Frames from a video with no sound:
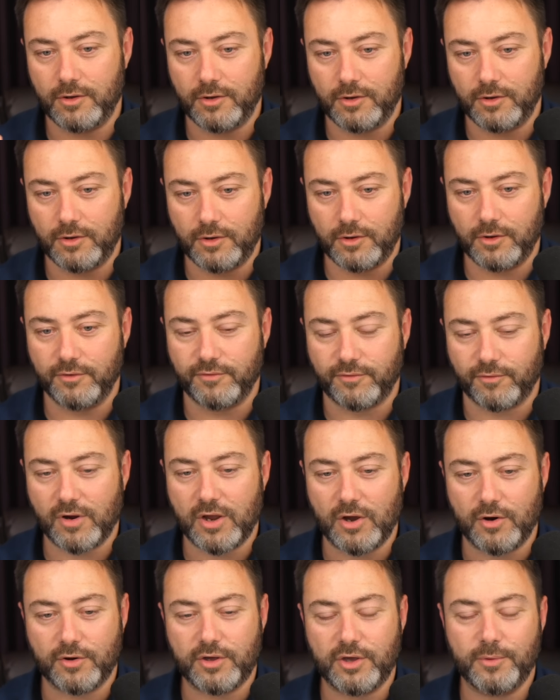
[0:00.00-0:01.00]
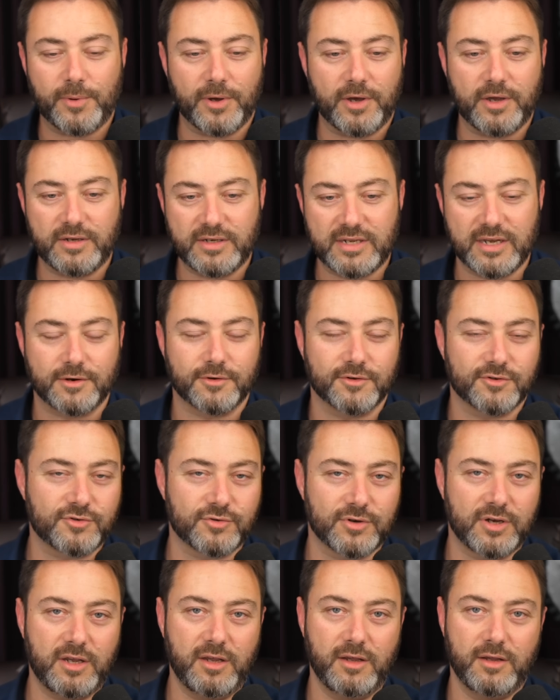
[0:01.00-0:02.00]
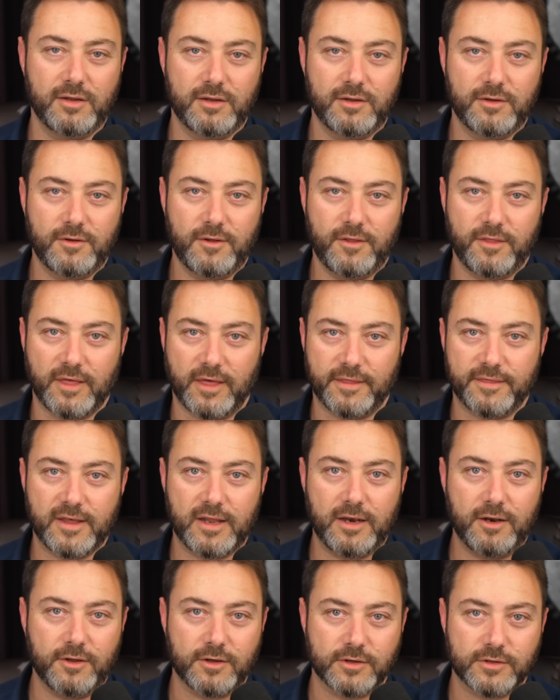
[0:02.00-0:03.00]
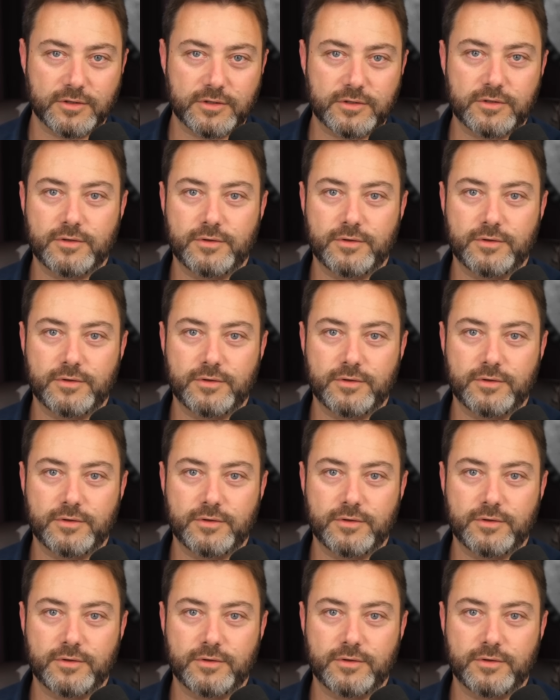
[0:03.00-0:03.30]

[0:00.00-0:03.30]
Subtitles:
of reoccupying territory that they lost.